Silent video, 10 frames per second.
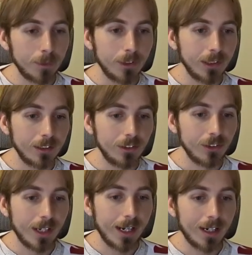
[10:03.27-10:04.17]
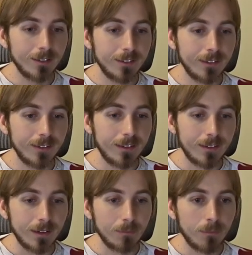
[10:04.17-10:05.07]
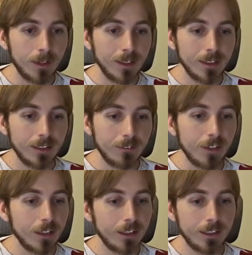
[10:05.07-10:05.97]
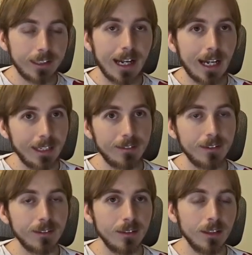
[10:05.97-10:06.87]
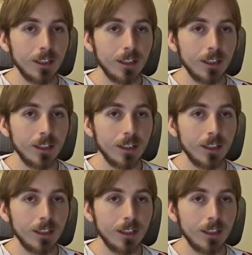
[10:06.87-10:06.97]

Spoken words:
a new house. This is very catered